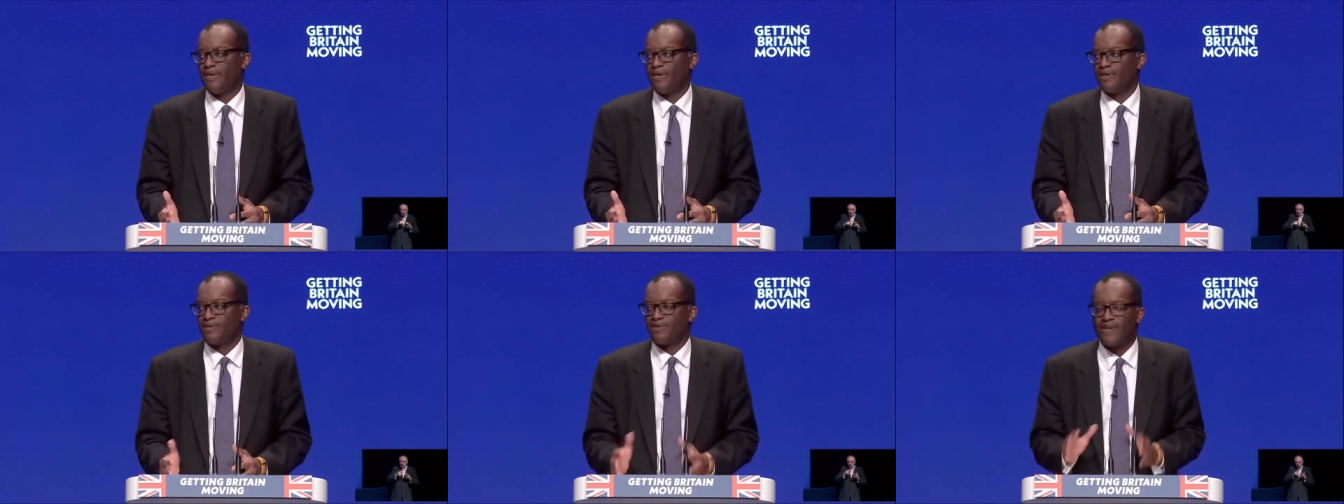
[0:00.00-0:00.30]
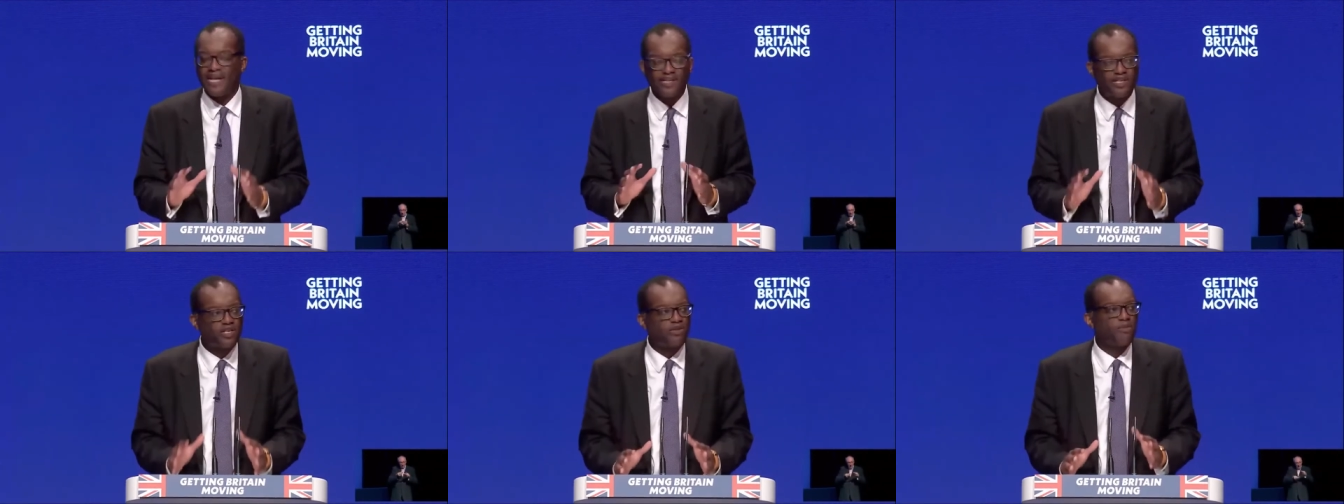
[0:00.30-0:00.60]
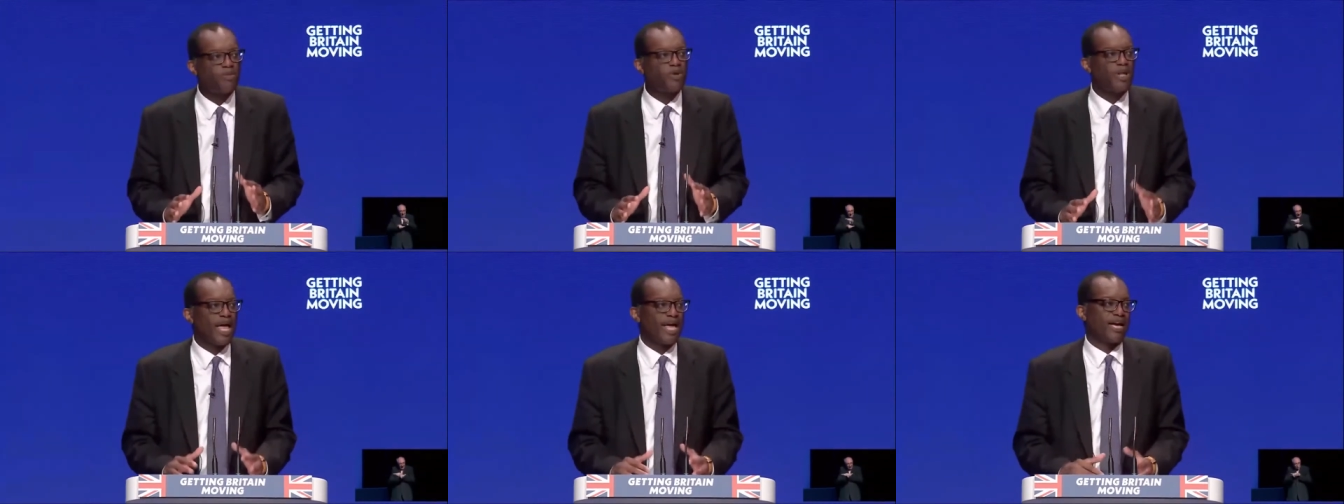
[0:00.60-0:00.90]

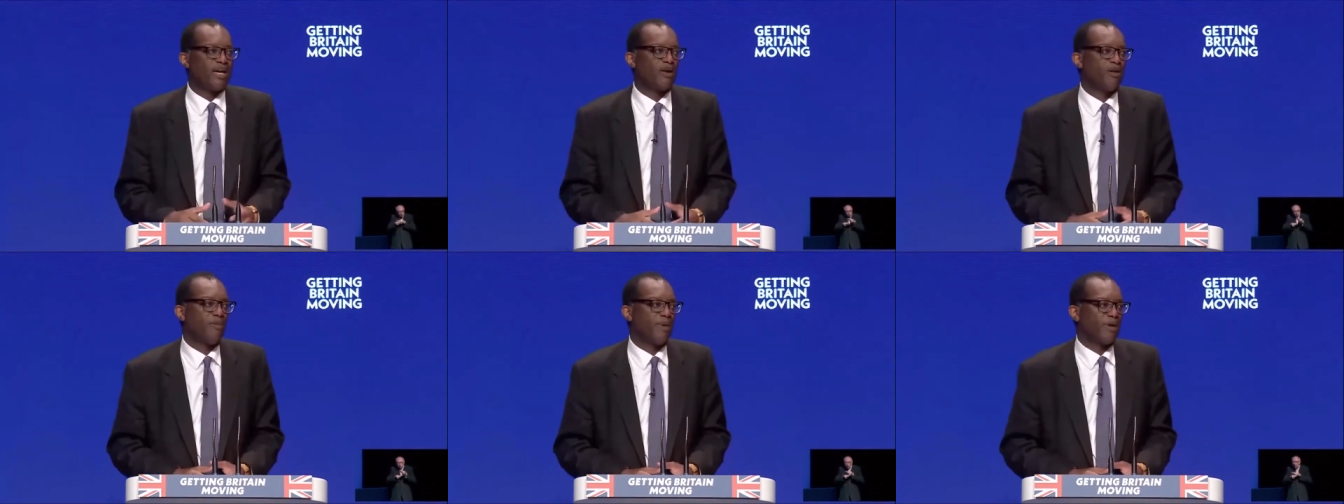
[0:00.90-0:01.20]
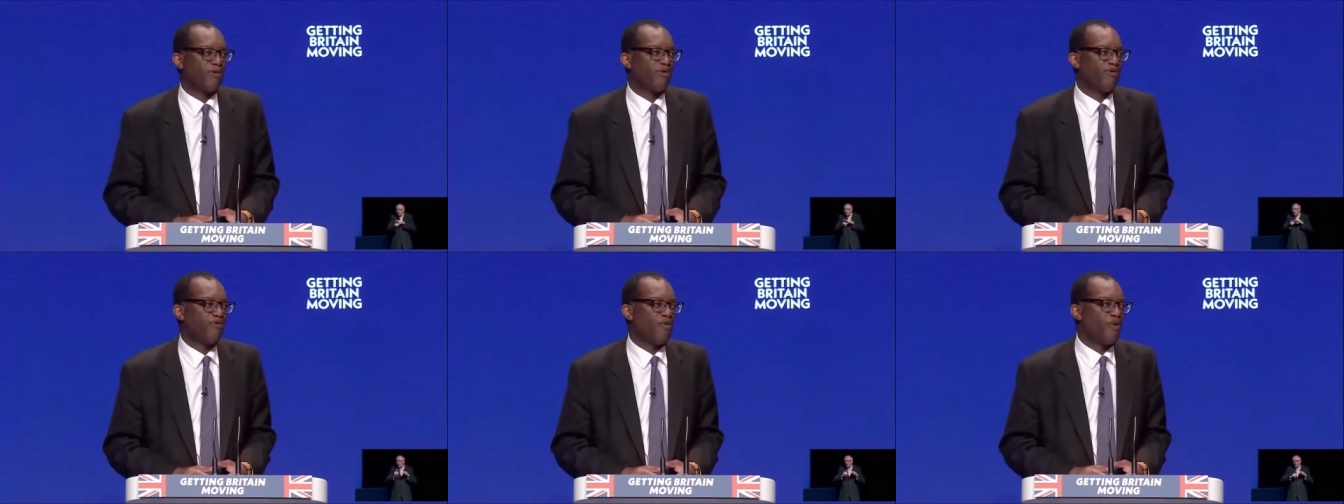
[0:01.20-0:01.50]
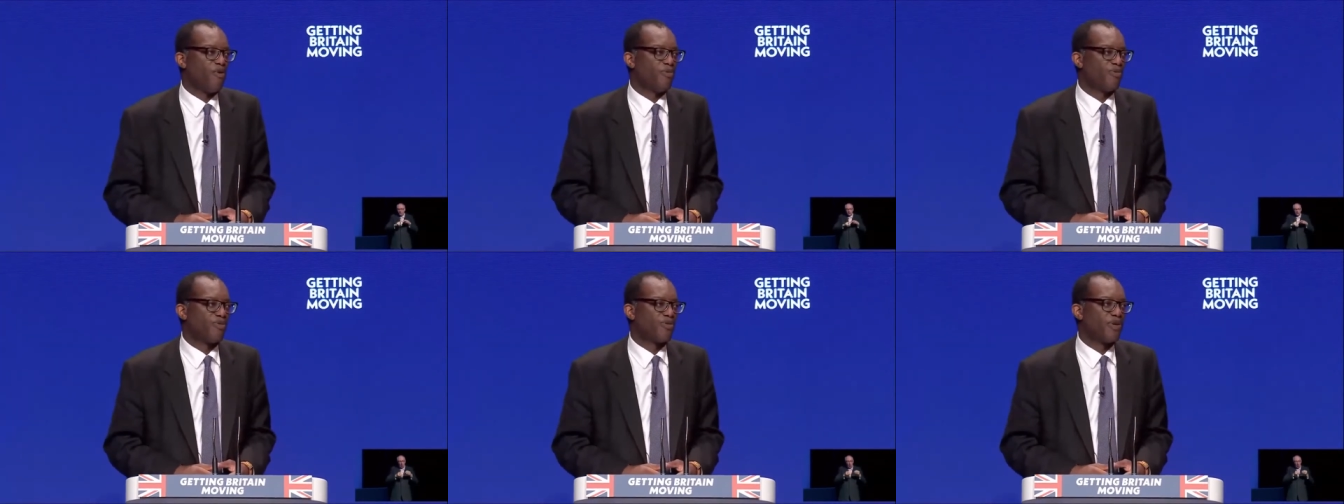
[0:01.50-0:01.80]
sensible economic
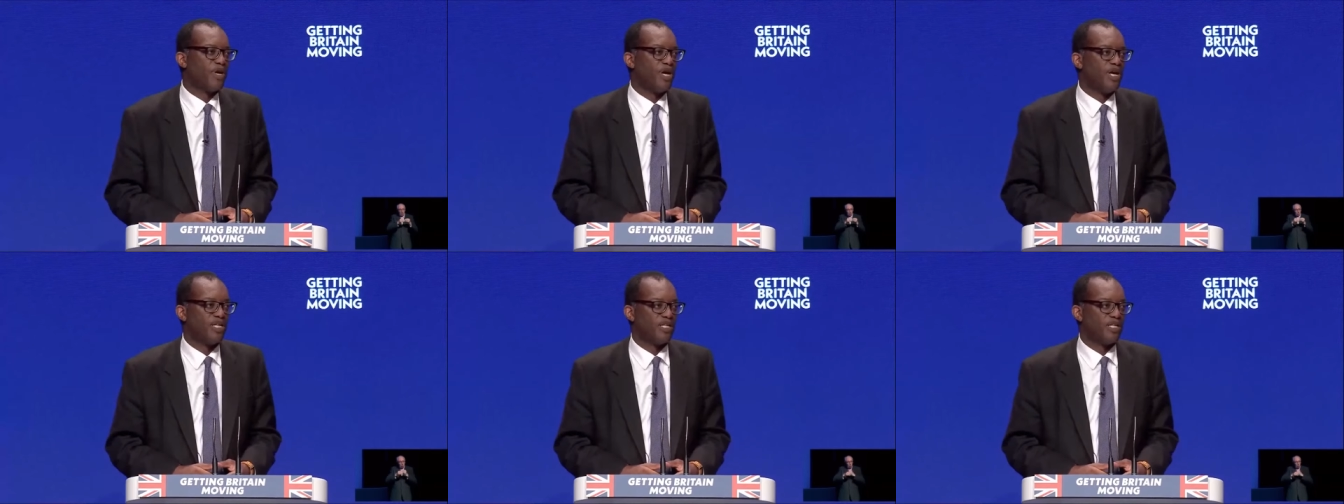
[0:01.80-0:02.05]
reforms